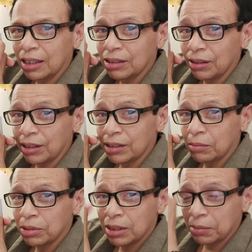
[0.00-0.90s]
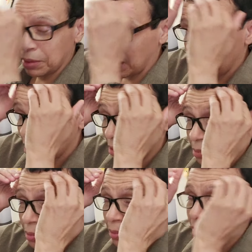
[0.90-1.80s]
And some sarcastic
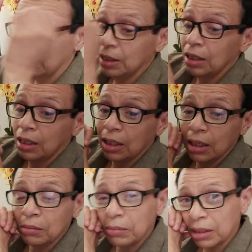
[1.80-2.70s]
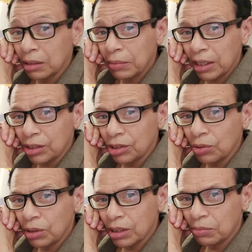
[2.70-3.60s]
people uh, make them make
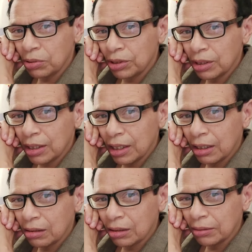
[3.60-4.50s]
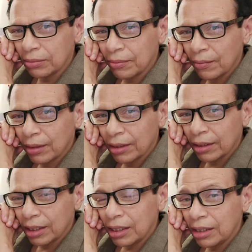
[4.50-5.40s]
jokes and put you down.
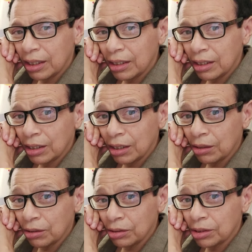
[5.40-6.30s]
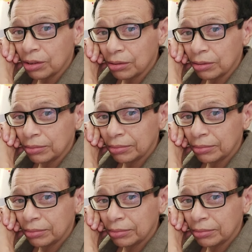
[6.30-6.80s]
And then it, it hurts you.